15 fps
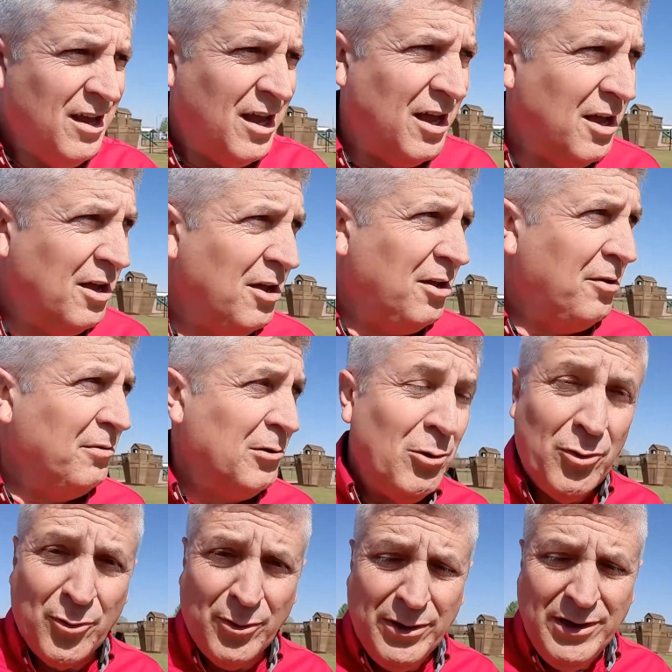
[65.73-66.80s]

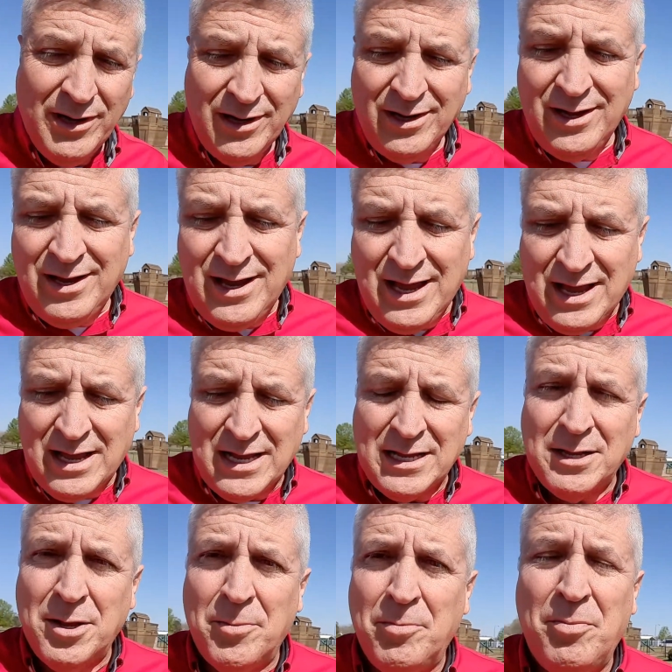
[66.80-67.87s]
Lutheran.
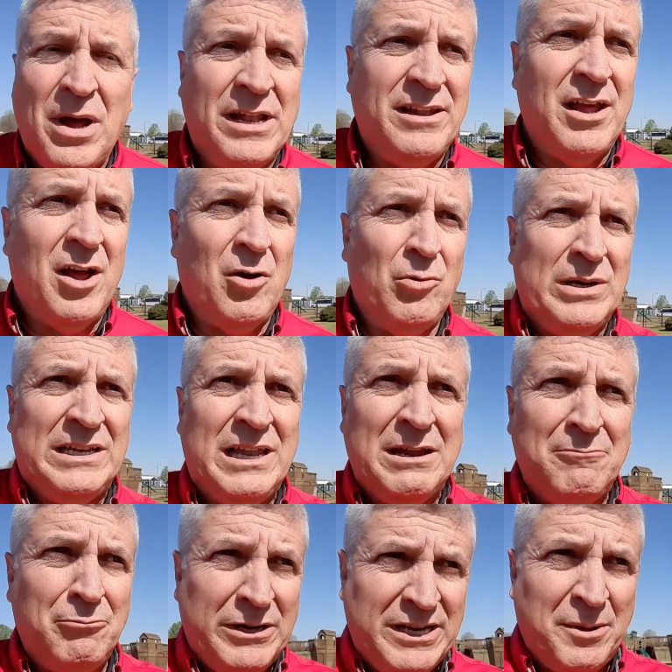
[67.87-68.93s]
But we
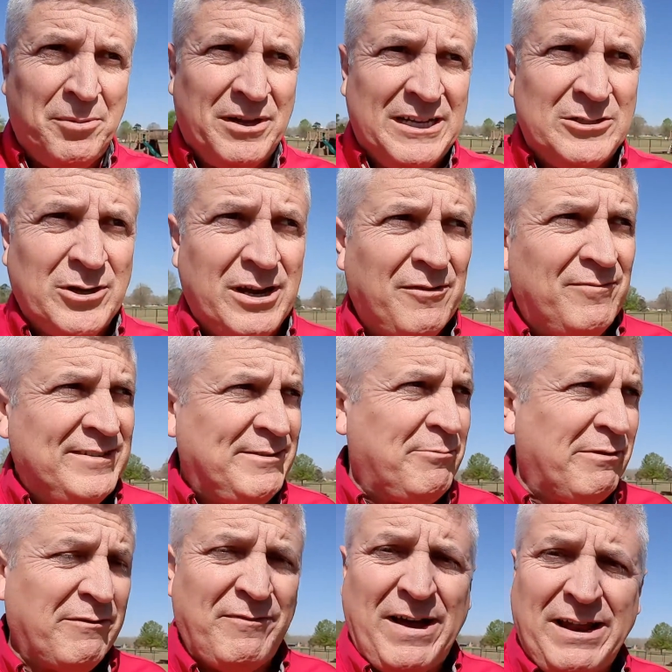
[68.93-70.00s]
typically try to see if
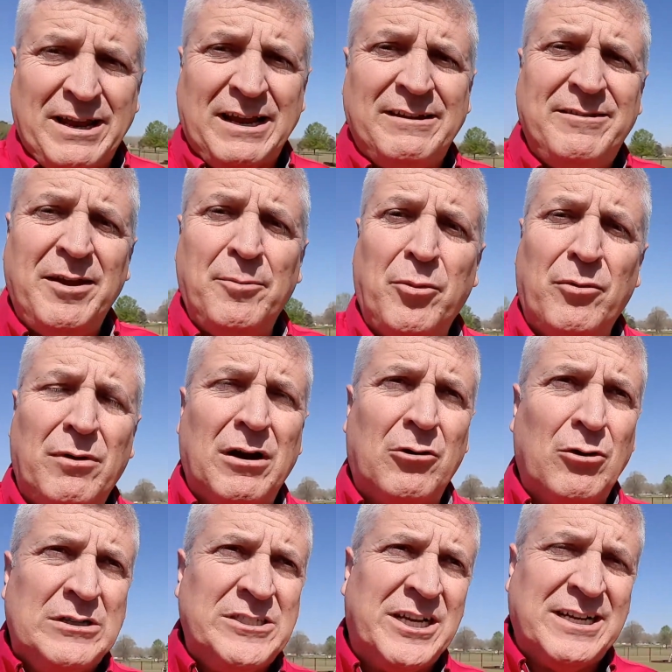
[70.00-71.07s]
we can find a
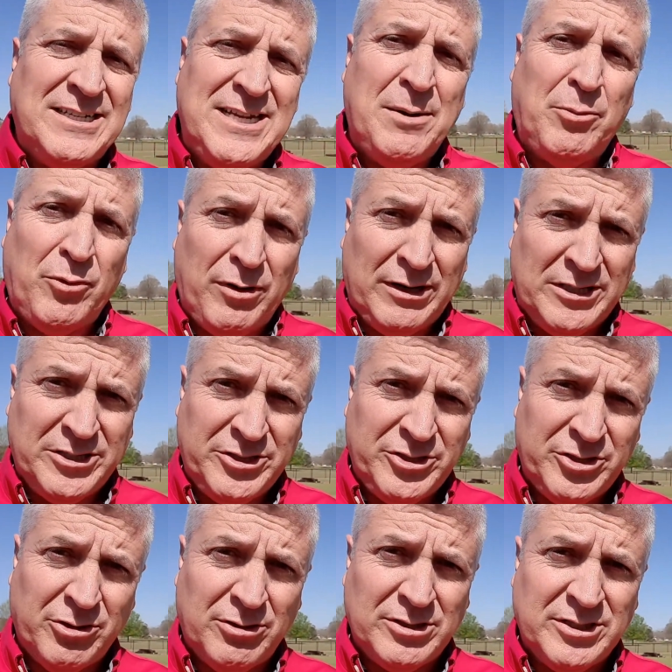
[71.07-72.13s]
Christian contemporary
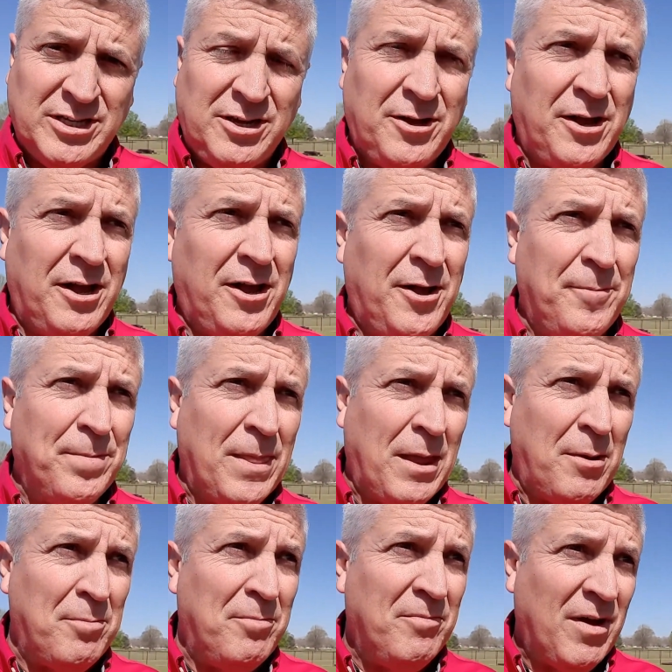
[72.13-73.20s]
church of
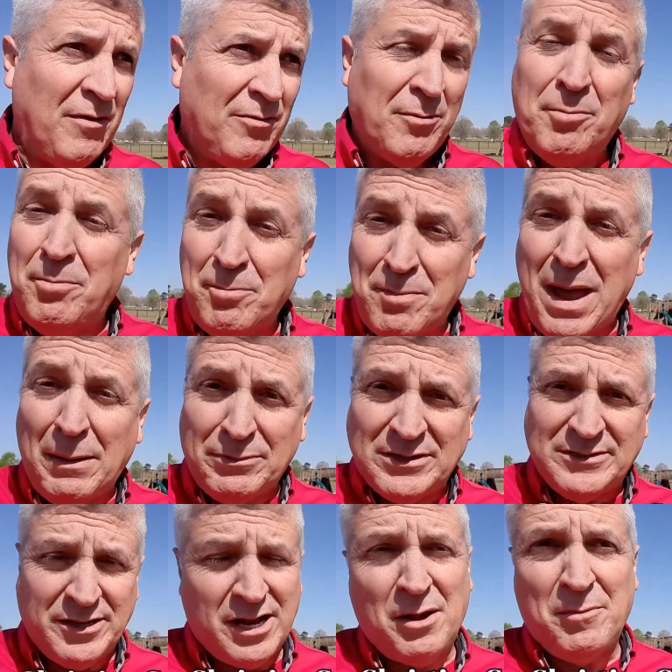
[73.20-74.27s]
the
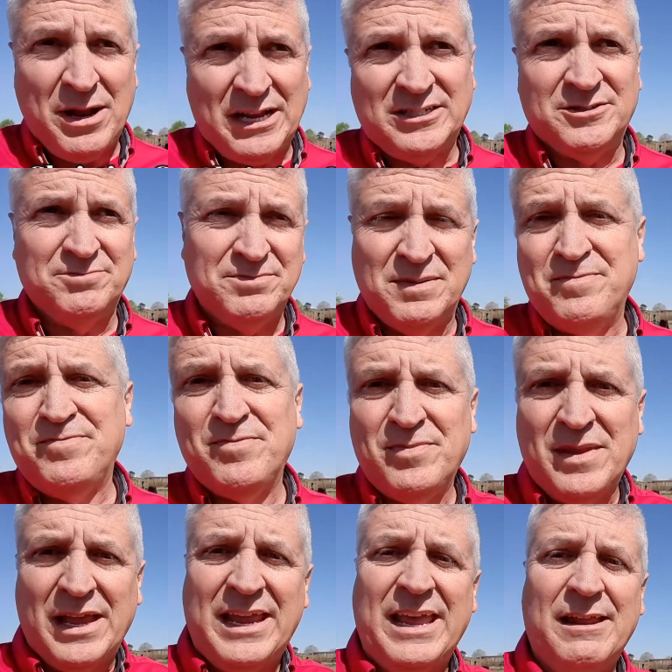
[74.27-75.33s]
Baptist denomination.
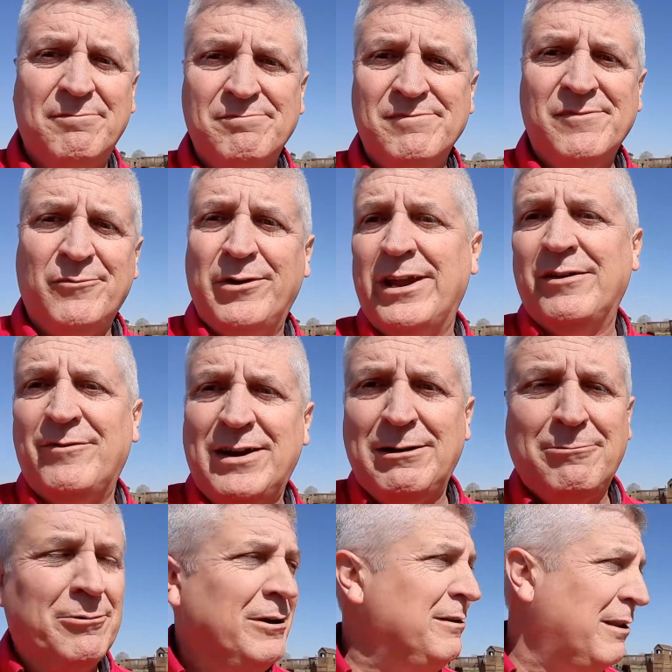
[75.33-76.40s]
Again, if we can't
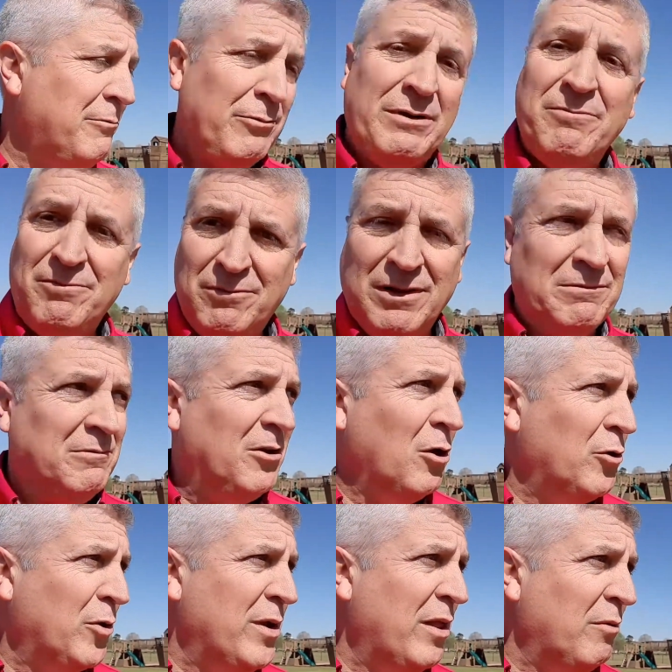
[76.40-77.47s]
find one, then we go
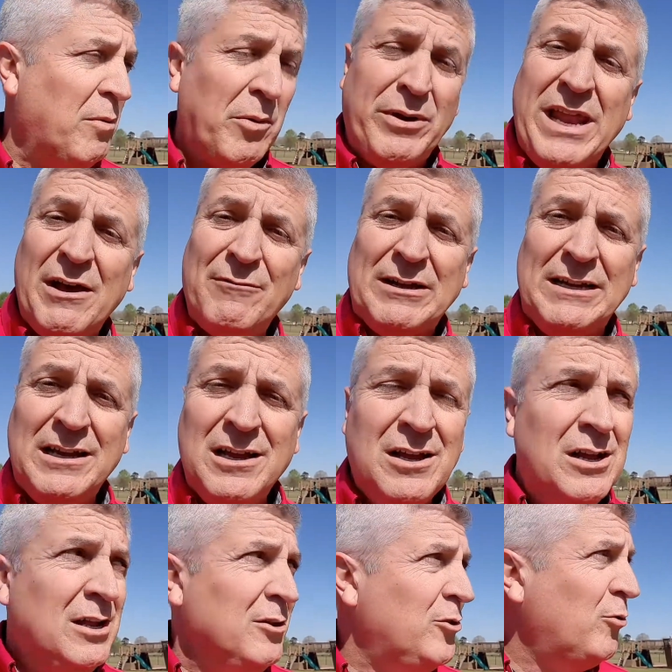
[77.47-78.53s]
to another. We definitely
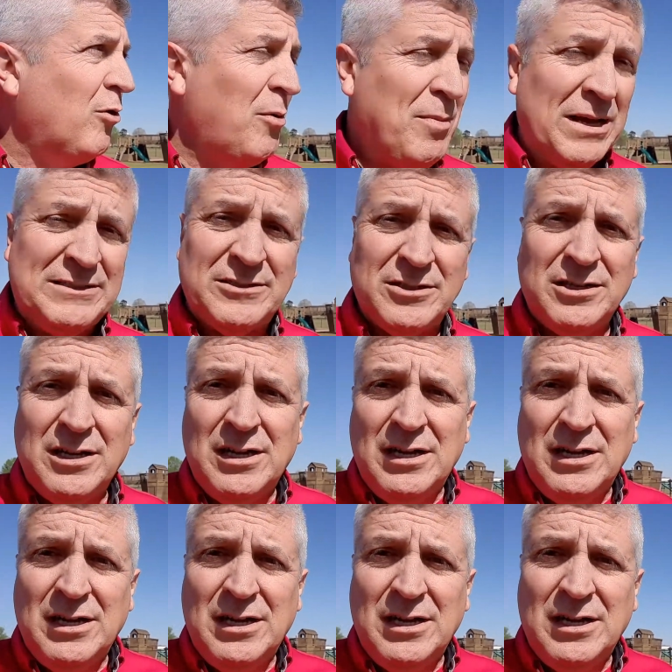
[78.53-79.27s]
do our best to